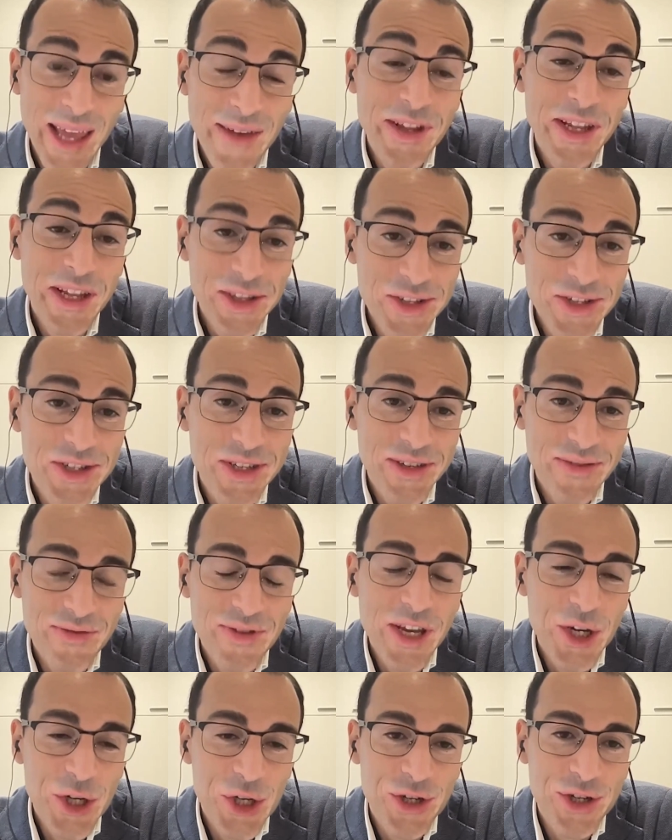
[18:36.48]
And they have an
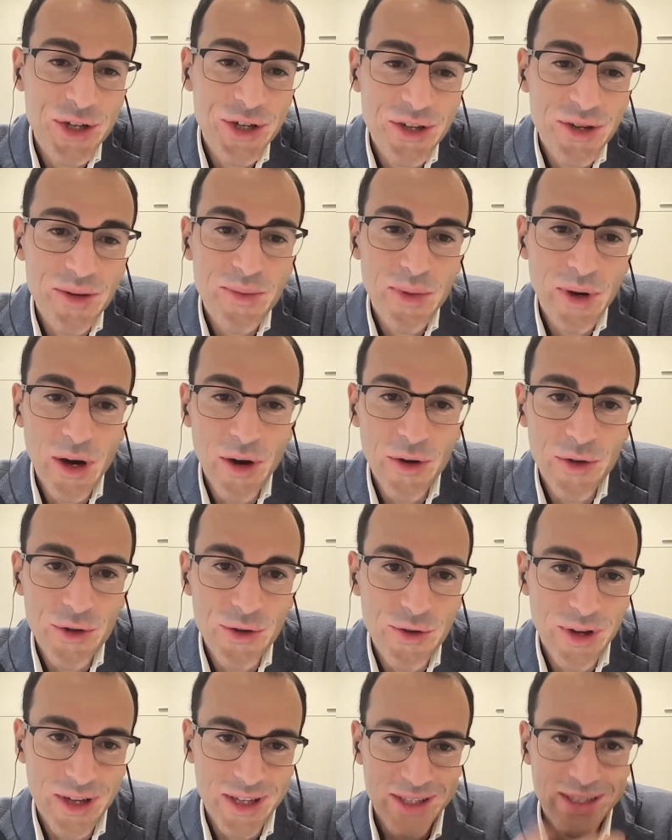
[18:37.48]
interesting vision
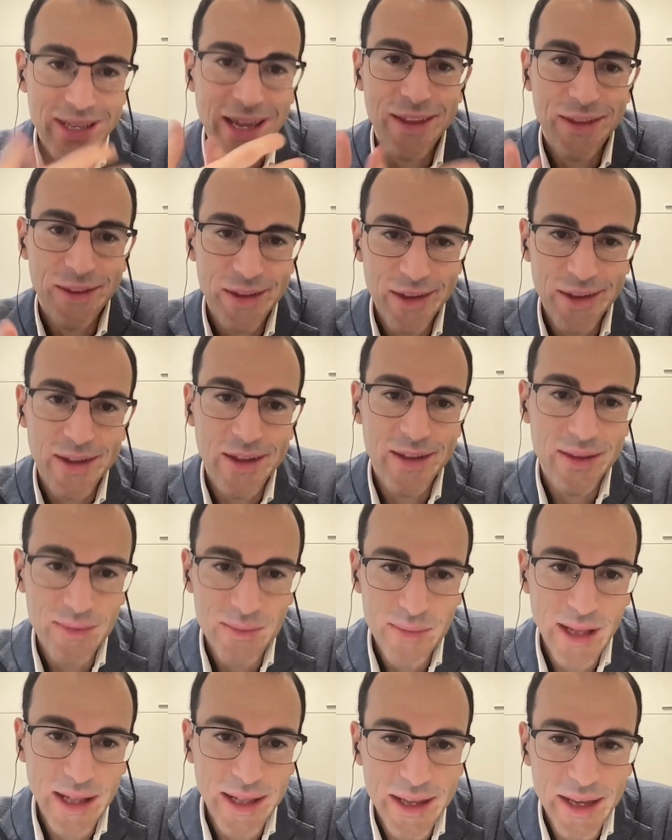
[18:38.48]
about extending
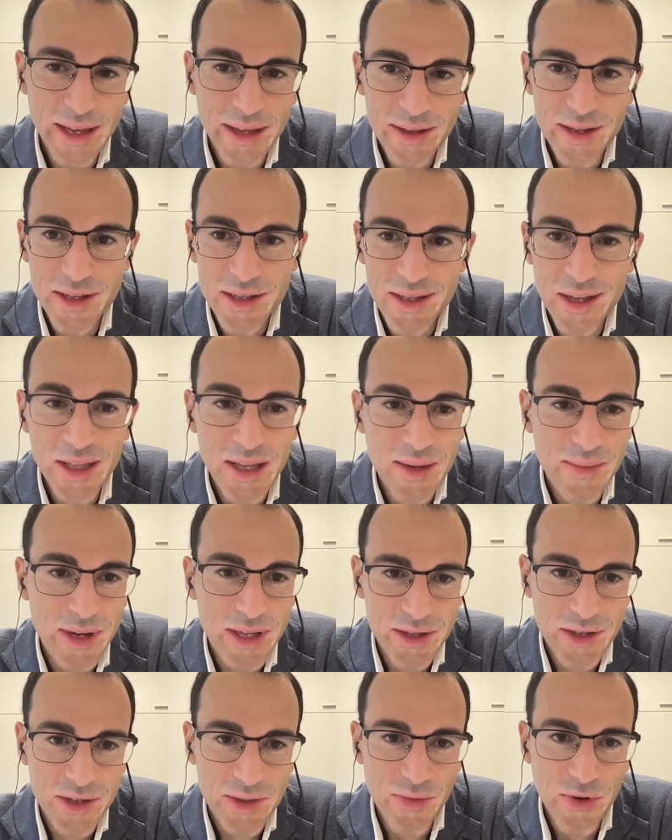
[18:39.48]
and building this
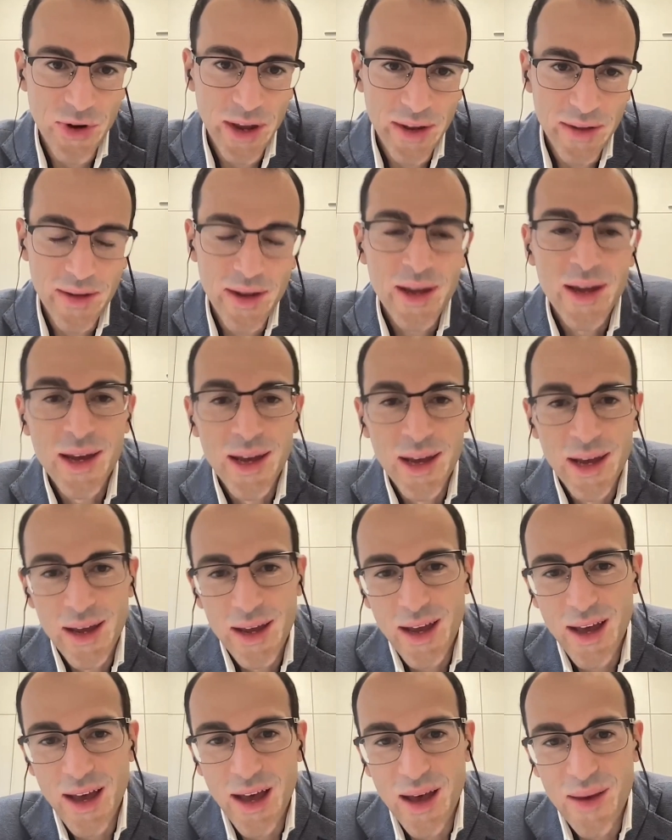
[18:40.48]
Data Masters Brain
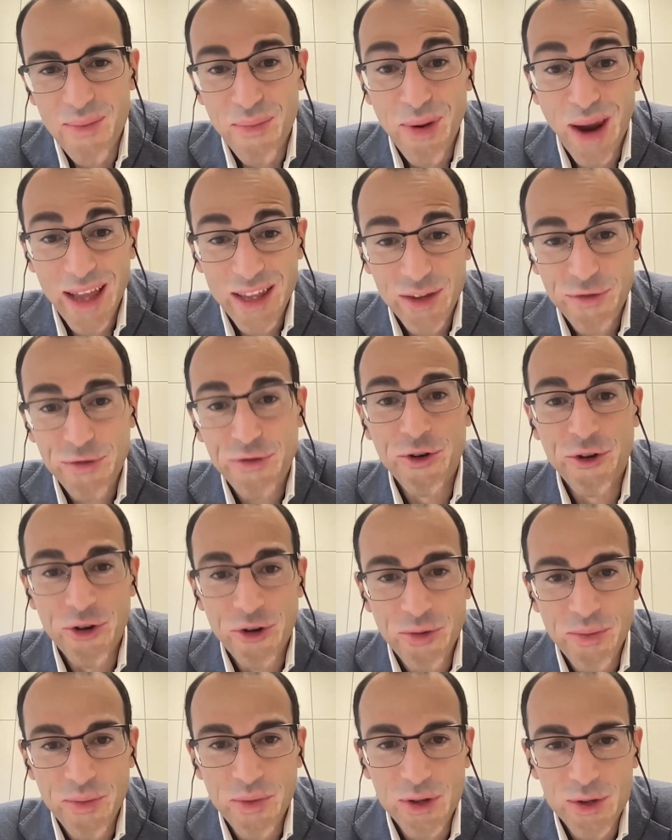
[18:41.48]

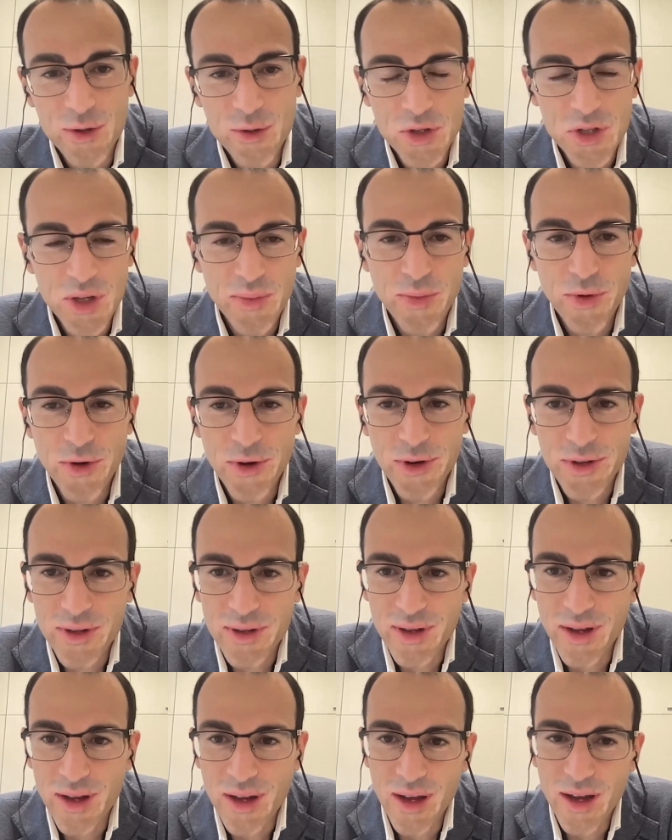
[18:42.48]
platform to
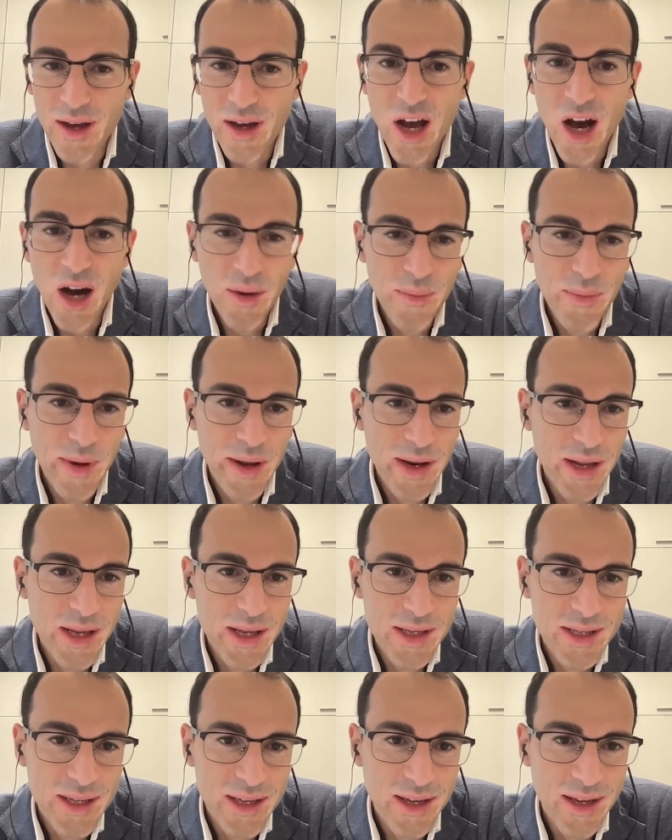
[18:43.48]
support
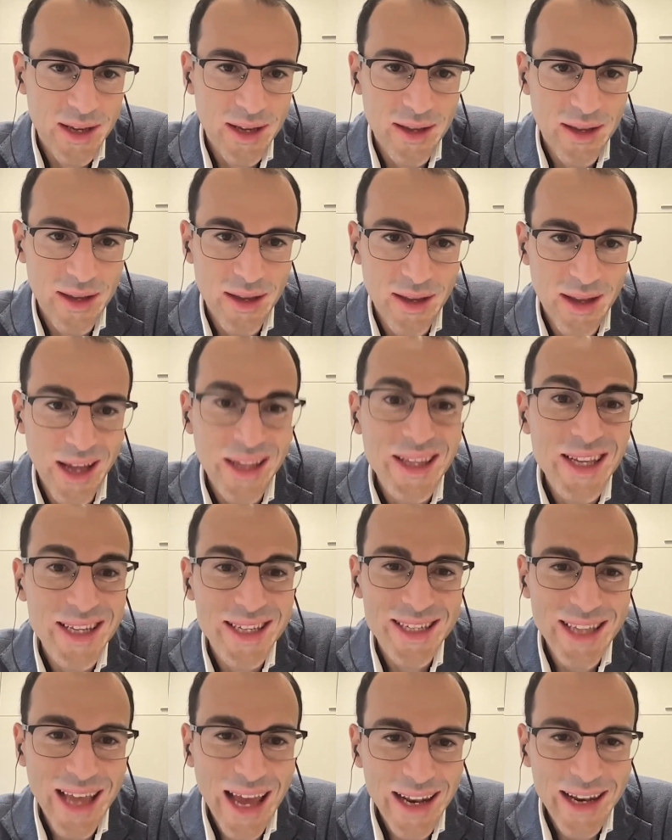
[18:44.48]
companies in
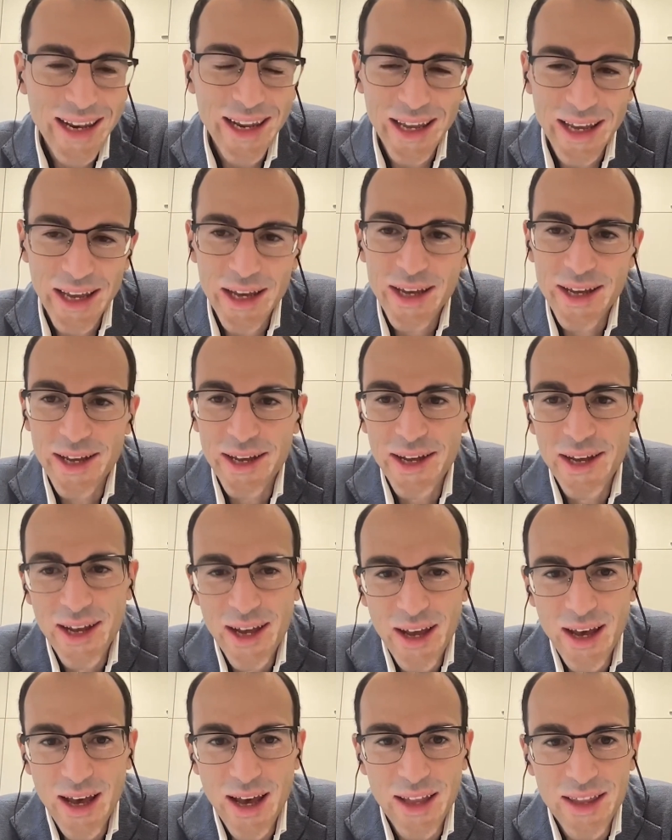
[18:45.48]
understanding
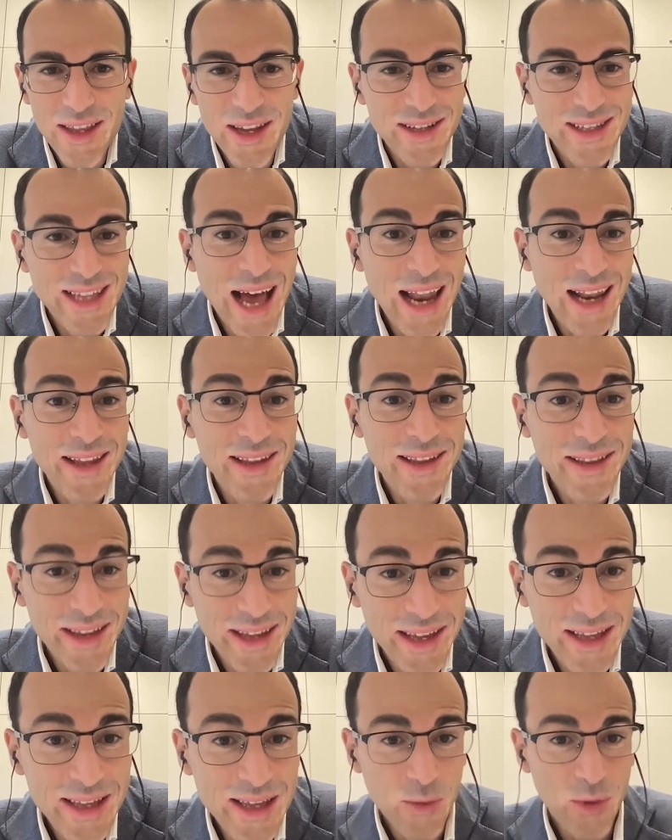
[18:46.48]
their
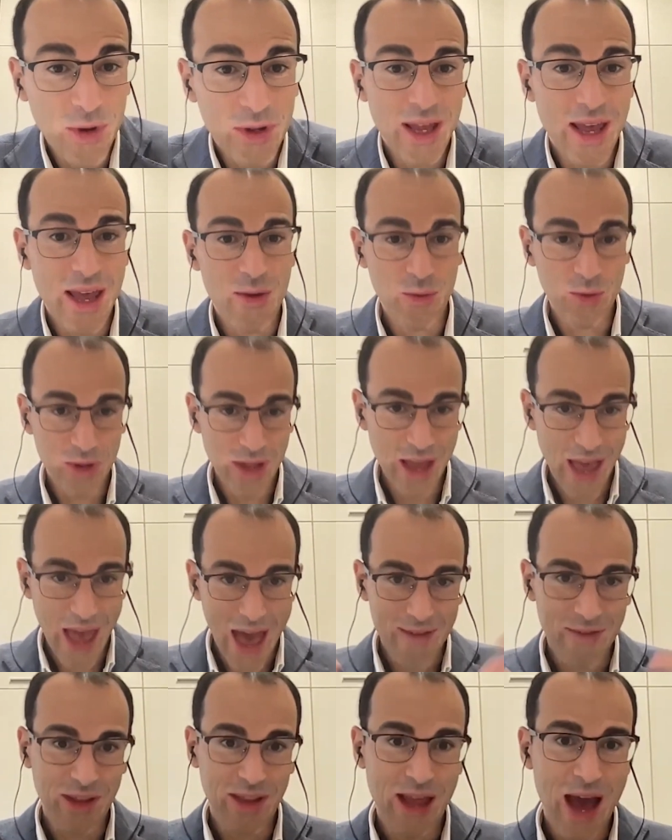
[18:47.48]
talent need, who
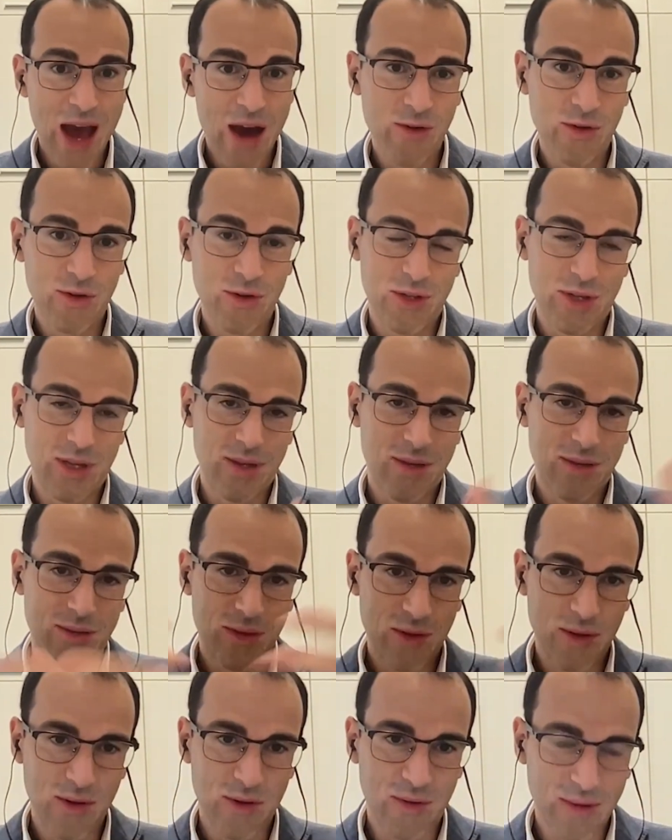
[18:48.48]
they have in house,
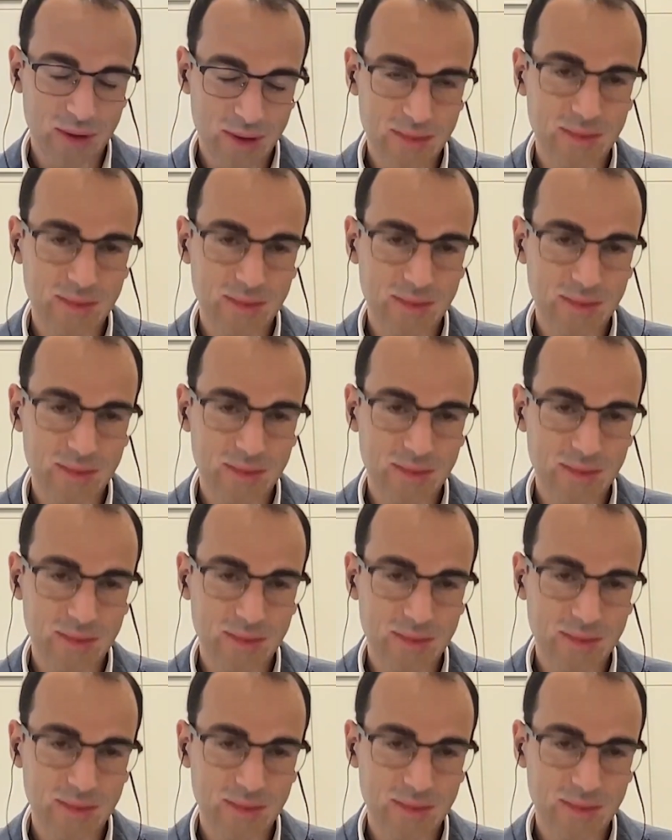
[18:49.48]
and